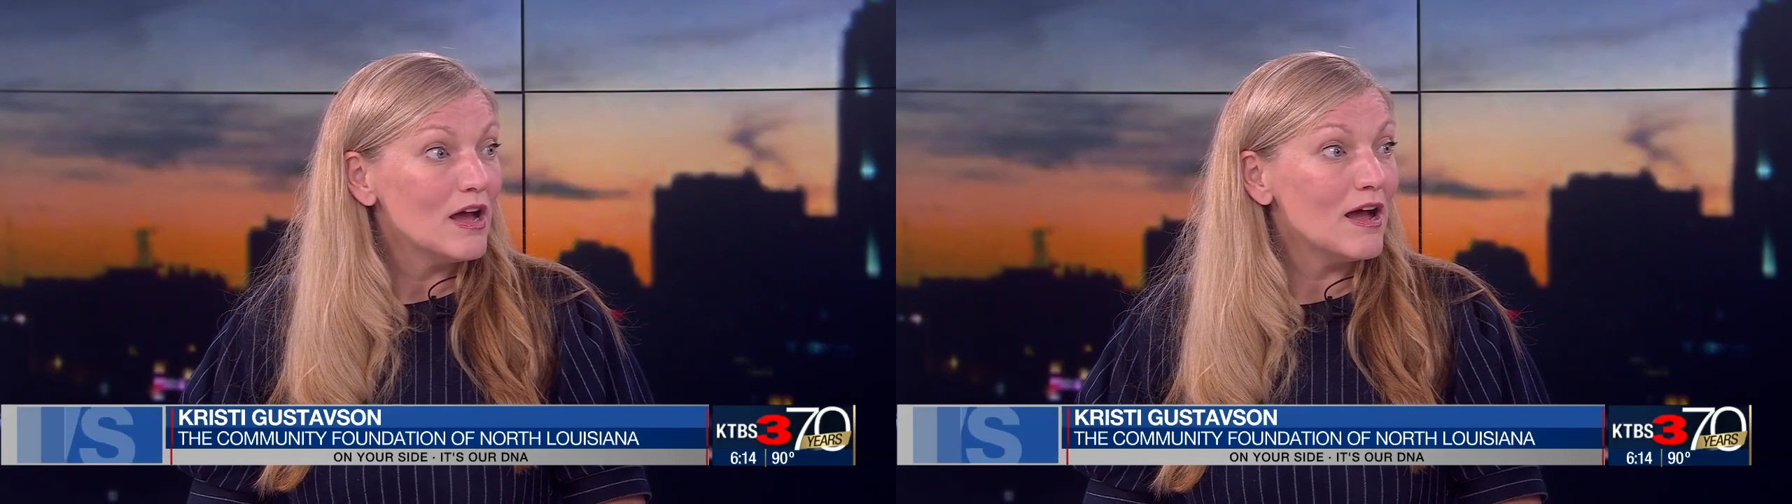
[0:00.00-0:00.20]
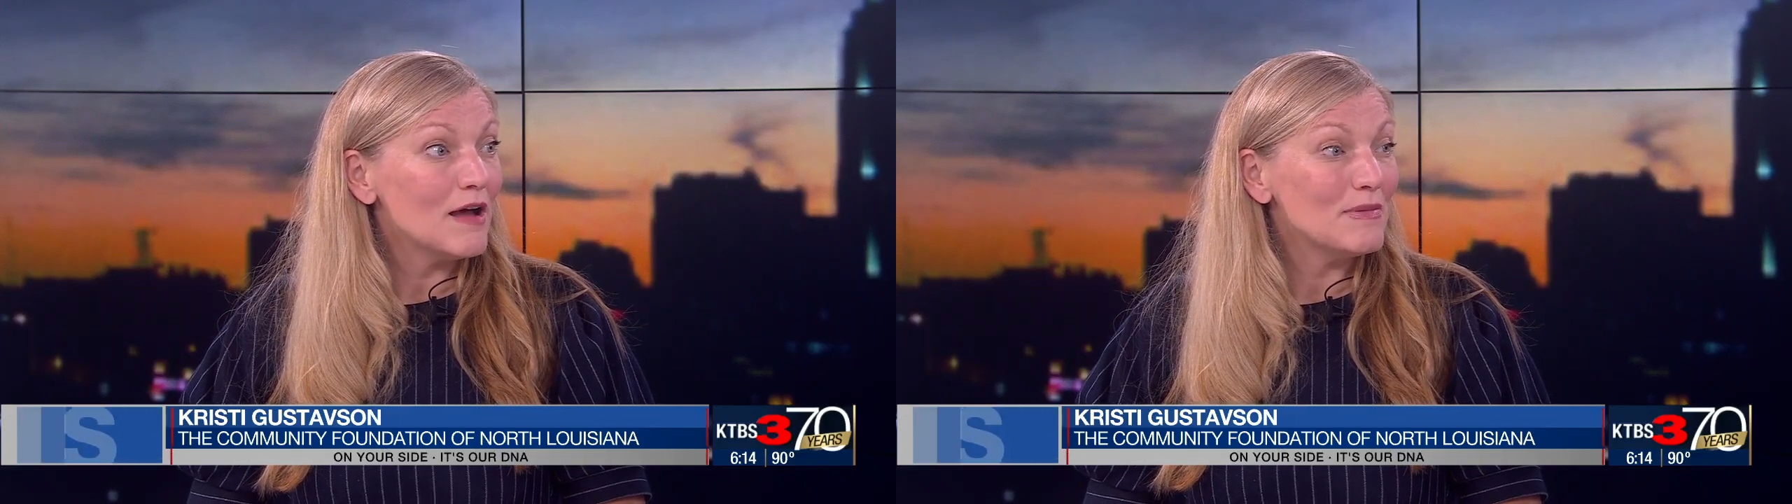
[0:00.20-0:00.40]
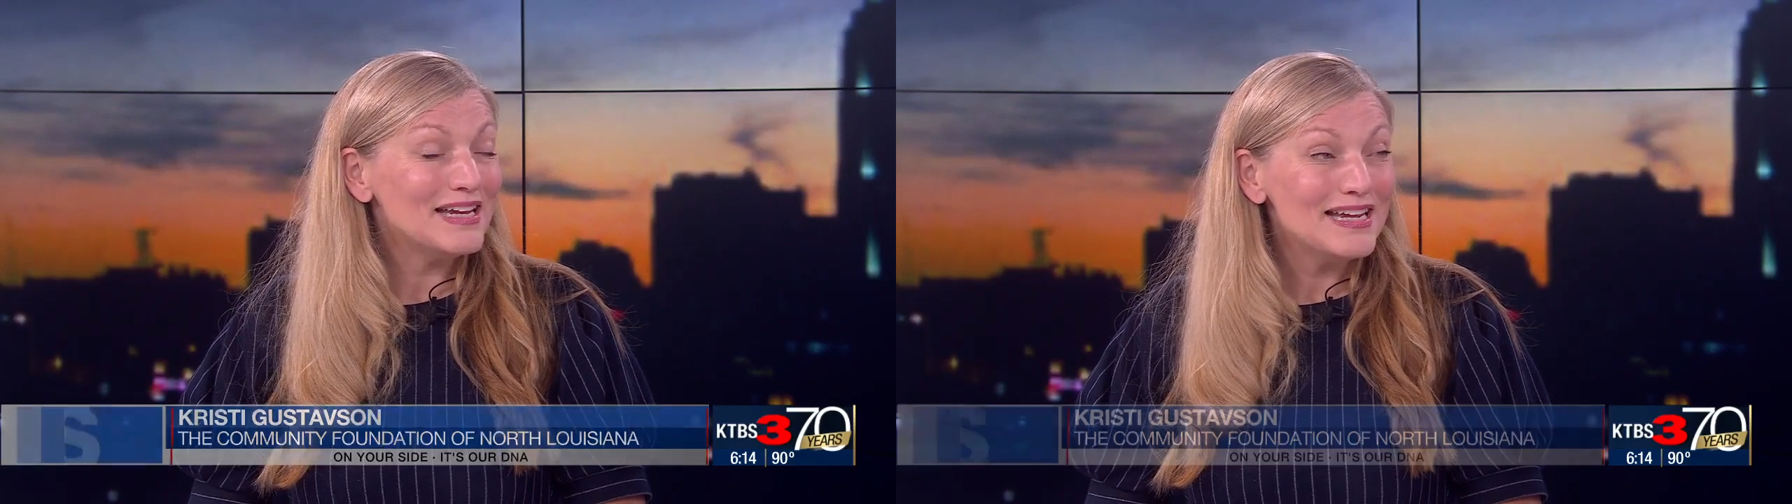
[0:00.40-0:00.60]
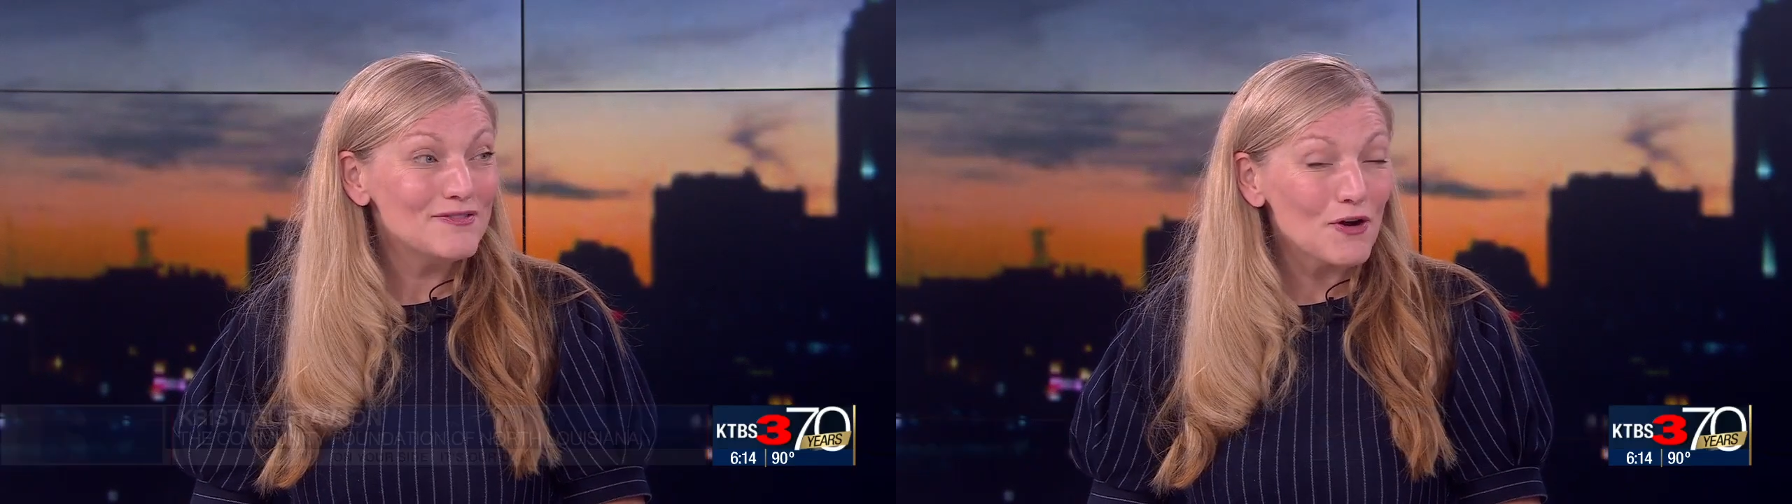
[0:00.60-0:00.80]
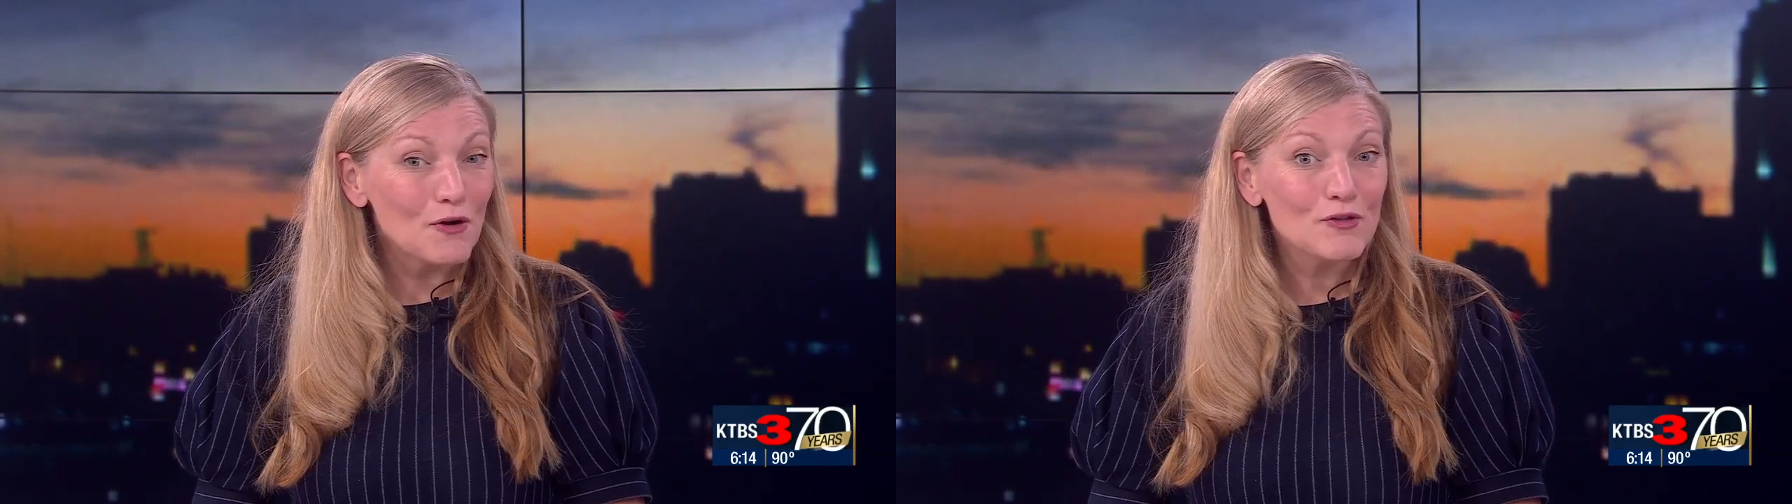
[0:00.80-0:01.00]
and
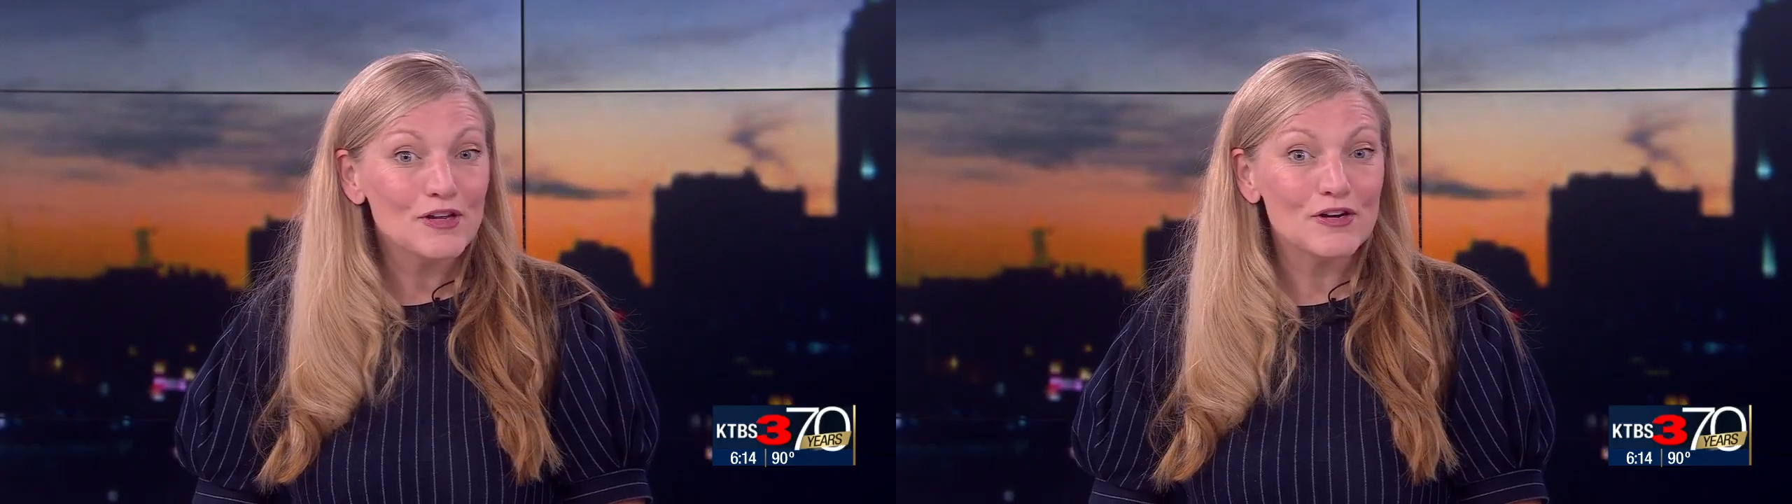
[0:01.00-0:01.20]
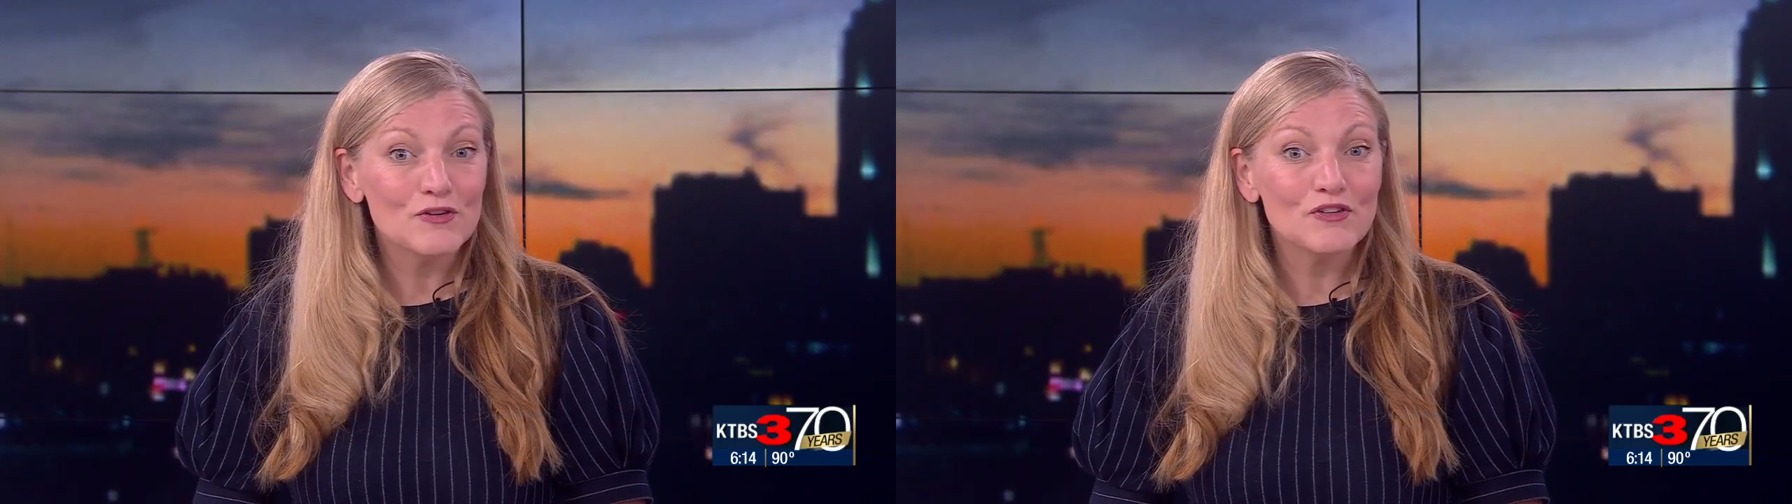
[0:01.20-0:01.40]
even earlier,